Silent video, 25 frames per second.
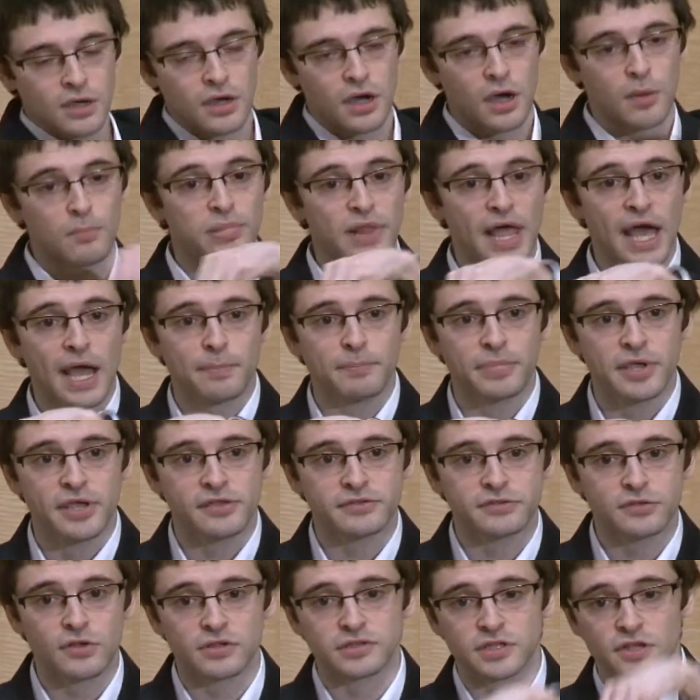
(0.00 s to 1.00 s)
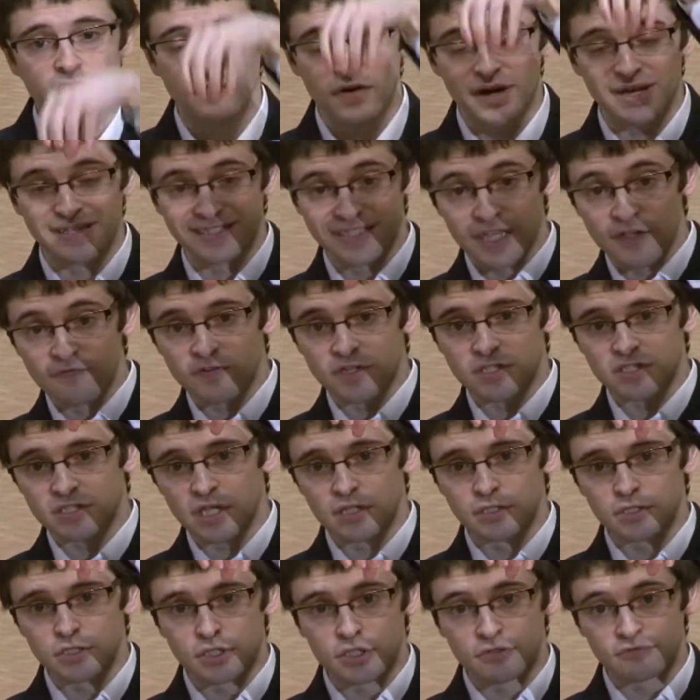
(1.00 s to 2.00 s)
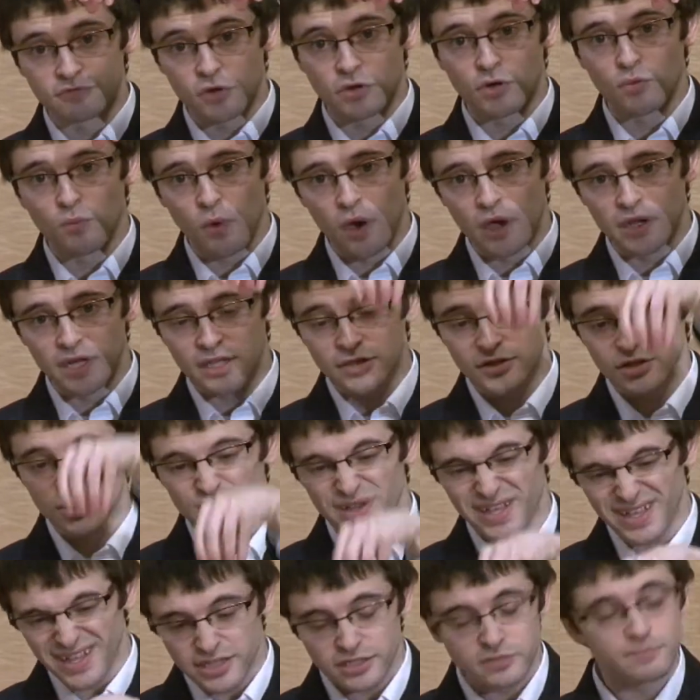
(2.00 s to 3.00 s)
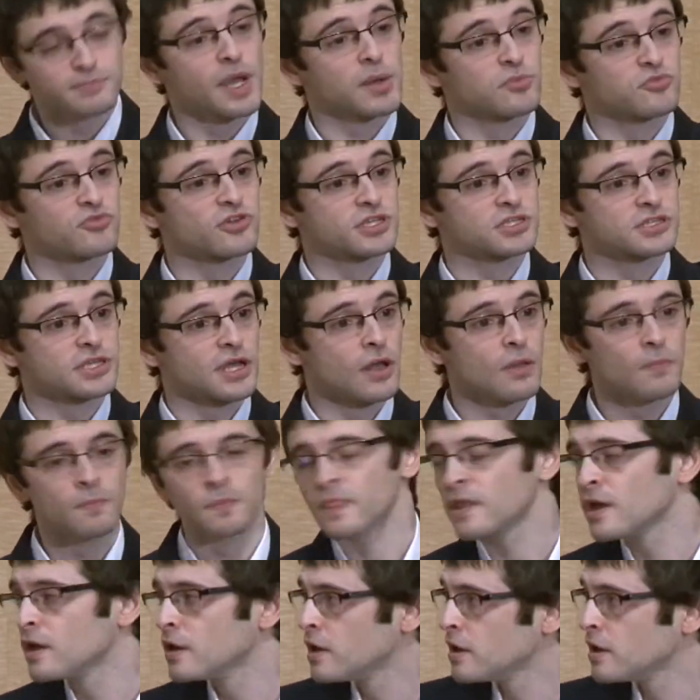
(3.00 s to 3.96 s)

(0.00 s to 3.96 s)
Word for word: A black pixel is if a different sensor wrote a 1 into its memory cell.